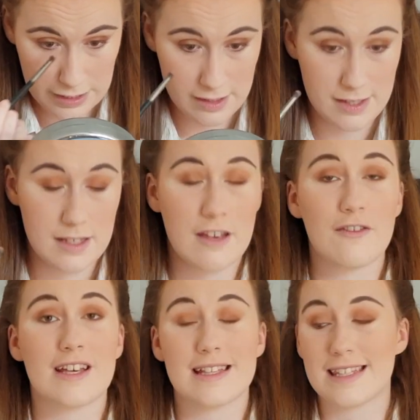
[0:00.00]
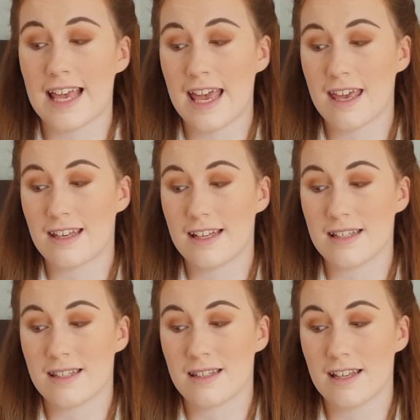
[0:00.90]
is, if you can see,
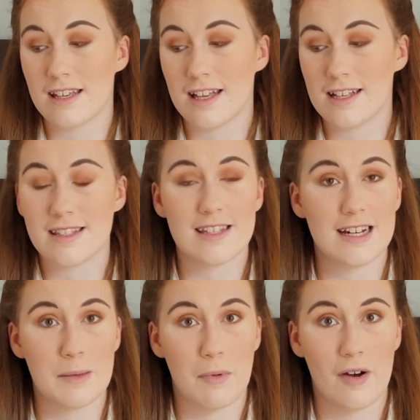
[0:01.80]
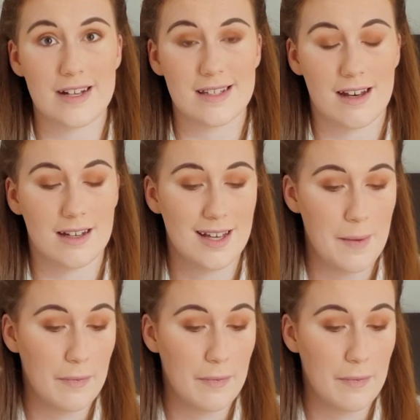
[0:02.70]
it's instantly brighter.